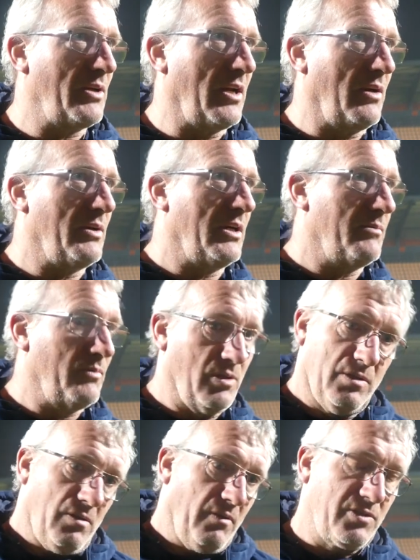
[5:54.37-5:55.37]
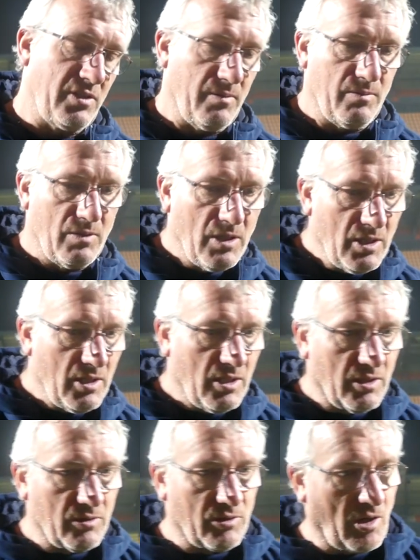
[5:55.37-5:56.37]
You know, obviously at
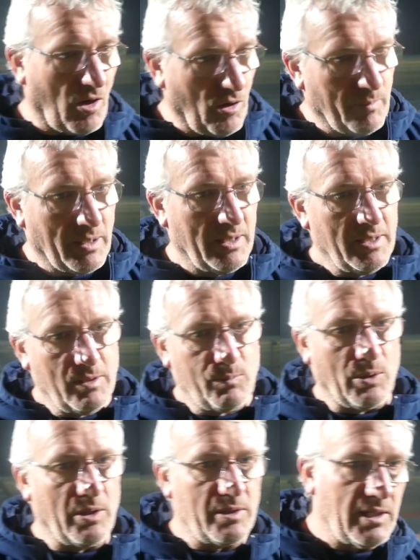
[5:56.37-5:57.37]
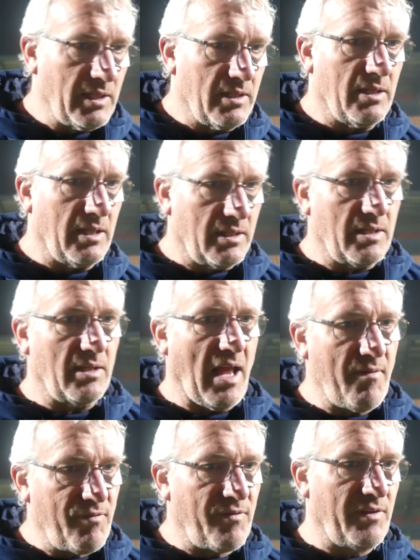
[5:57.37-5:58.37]
another club, but
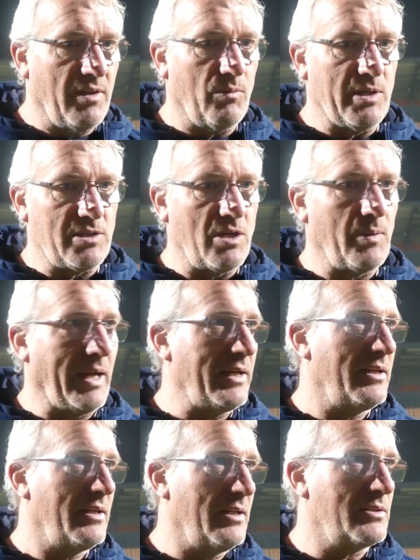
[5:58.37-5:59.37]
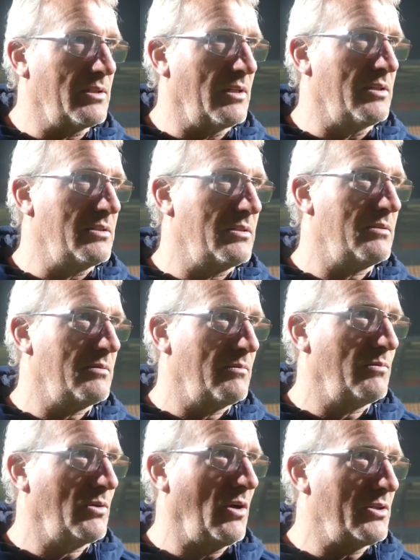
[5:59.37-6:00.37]
everything that we're doing has
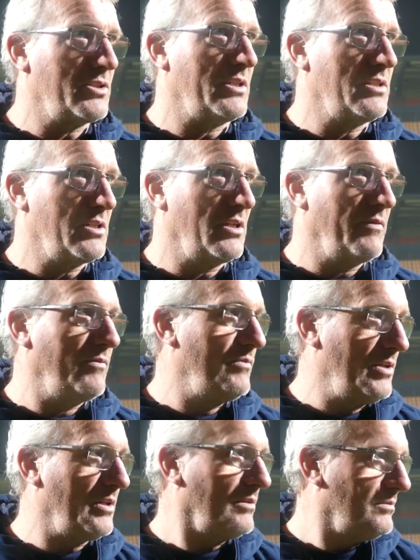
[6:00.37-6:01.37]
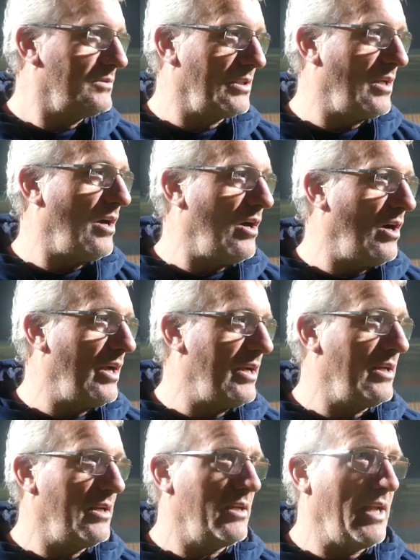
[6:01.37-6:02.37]
got us into the, you know, to the
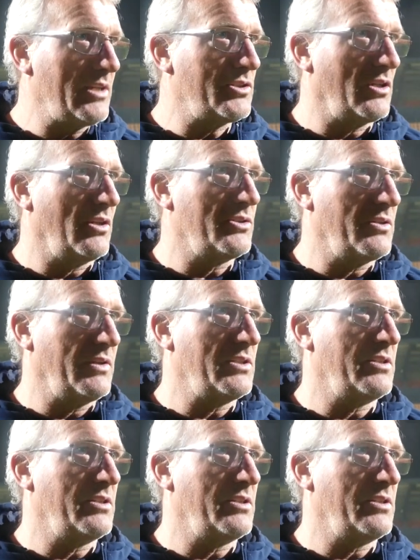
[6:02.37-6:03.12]
higher echelons of this